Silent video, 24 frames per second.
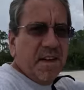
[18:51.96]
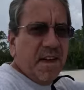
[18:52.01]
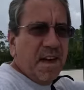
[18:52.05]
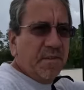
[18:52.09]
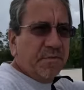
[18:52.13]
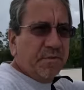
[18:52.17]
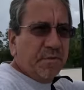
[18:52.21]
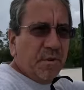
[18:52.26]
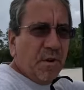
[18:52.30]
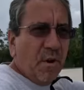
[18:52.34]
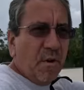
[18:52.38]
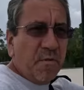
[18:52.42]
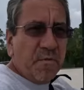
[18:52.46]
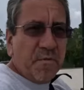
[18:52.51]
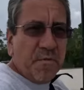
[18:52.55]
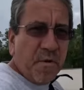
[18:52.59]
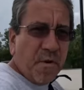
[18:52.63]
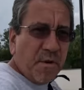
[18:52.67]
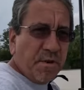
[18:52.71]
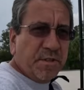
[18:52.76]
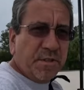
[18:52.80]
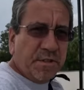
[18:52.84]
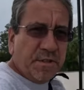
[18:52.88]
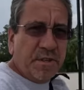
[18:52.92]
after our
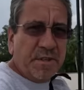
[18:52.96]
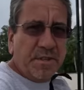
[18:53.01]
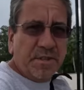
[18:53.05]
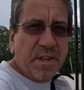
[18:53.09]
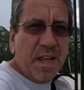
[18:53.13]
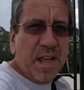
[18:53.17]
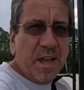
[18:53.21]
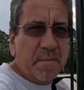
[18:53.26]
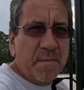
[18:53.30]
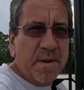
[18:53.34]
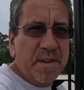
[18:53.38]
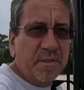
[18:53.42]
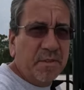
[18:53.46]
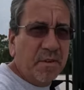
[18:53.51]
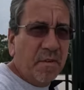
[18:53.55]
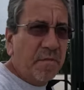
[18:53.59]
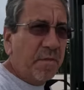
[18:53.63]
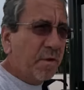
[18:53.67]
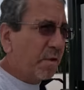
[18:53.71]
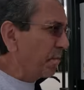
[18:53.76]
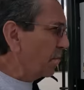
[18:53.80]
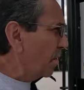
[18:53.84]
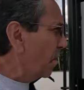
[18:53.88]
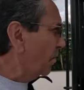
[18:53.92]
first segment of
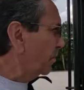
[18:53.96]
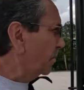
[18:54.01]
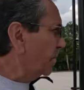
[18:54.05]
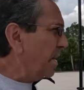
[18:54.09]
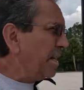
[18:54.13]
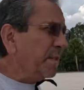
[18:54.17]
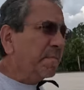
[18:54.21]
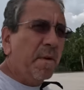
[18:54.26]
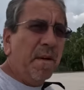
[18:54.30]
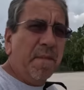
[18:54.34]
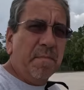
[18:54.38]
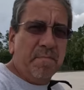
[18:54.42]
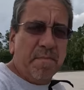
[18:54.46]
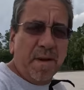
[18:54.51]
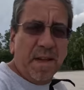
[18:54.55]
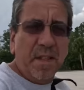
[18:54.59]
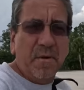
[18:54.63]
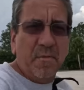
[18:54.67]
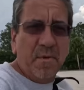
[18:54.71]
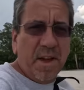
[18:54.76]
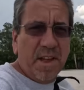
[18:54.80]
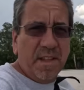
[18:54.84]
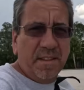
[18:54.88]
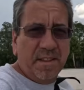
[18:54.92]
the road. This, but by
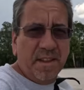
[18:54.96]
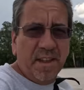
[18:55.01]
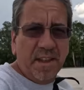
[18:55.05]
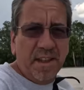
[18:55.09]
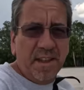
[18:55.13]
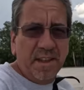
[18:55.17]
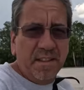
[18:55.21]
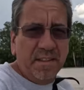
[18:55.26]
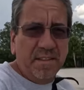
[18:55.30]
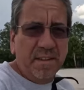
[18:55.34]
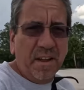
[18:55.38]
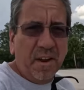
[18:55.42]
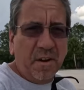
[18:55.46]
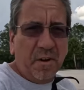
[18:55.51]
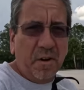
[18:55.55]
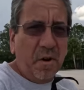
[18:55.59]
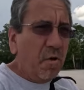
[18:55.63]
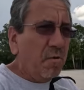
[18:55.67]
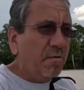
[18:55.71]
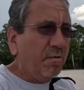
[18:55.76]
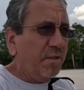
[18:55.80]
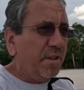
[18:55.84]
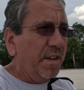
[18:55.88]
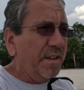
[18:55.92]
the way, the, the
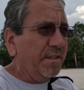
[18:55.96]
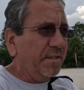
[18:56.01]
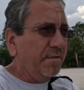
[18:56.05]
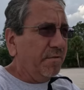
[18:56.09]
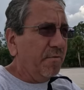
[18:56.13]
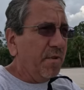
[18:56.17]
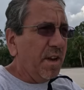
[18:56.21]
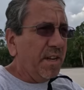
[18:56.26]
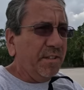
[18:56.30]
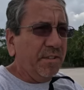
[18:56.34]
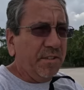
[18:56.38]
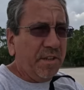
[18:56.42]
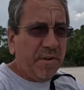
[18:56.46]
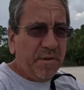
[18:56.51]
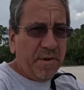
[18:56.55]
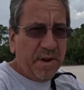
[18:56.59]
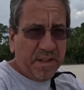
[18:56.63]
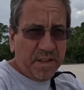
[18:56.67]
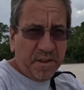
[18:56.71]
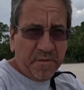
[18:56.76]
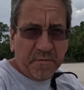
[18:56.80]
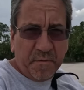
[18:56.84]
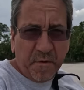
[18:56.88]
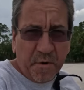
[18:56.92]
closest rest
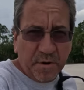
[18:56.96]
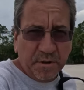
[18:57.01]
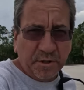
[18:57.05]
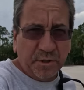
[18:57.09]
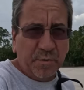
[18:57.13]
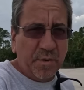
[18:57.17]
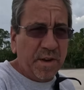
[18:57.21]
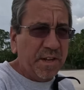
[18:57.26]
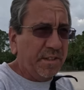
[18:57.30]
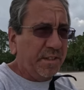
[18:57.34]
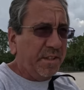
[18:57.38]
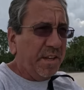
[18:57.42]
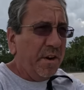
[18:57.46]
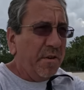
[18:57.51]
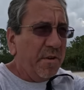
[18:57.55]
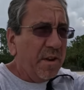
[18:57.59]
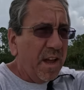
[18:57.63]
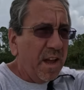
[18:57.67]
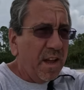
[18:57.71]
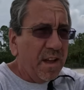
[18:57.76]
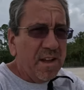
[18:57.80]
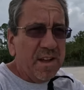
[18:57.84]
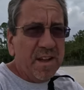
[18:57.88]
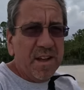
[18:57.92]
area, the first rest
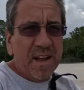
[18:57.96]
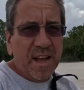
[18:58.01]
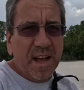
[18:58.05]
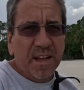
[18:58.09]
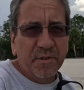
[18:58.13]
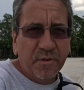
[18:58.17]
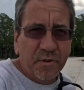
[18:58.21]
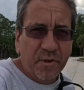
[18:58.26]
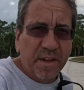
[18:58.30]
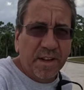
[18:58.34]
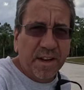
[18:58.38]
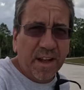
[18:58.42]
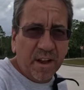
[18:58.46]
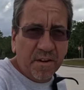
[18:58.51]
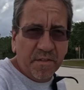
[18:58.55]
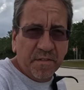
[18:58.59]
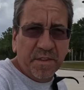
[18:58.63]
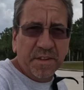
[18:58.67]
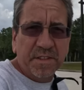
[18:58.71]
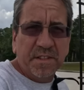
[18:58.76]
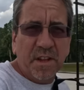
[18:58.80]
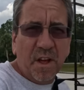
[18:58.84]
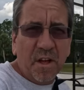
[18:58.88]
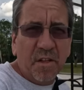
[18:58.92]
area as you get out of
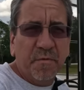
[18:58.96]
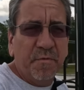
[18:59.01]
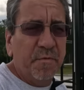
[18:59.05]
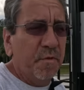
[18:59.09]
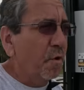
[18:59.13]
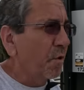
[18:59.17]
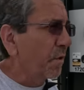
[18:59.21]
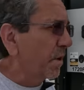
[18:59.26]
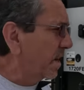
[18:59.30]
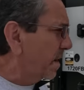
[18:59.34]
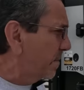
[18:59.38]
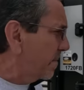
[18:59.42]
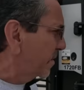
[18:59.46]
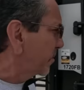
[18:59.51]
the South Florida